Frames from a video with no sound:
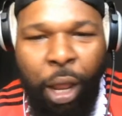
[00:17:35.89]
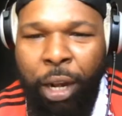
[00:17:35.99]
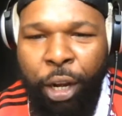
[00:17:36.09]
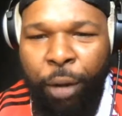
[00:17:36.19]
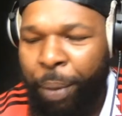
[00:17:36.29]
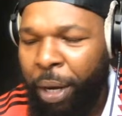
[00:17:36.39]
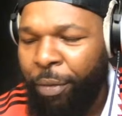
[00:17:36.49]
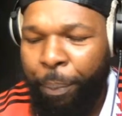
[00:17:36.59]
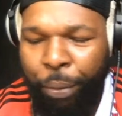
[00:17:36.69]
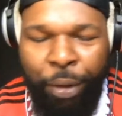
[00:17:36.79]
little bit of
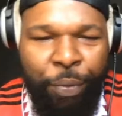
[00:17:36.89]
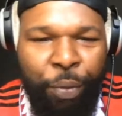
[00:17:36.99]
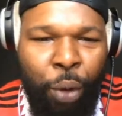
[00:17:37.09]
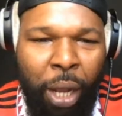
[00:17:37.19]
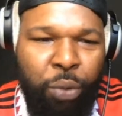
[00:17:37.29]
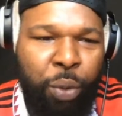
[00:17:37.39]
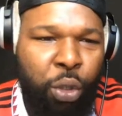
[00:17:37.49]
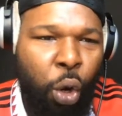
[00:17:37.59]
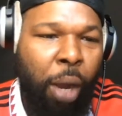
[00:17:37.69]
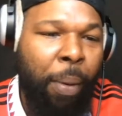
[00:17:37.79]
a preview as we
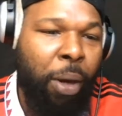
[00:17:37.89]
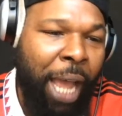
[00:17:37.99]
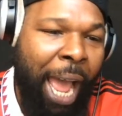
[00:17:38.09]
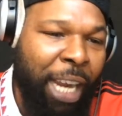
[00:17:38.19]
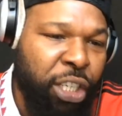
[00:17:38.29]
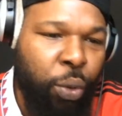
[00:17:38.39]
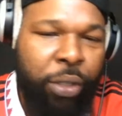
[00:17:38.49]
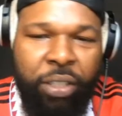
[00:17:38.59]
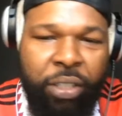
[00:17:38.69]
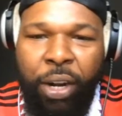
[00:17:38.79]
talk about the actual
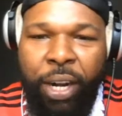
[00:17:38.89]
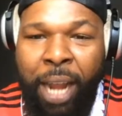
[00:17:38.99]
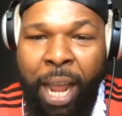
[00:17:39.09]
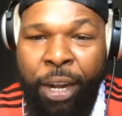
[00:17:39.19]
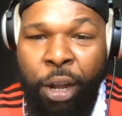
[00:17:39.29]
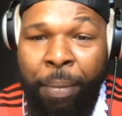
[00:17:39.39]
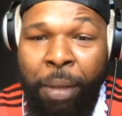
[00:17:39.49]
starting lineup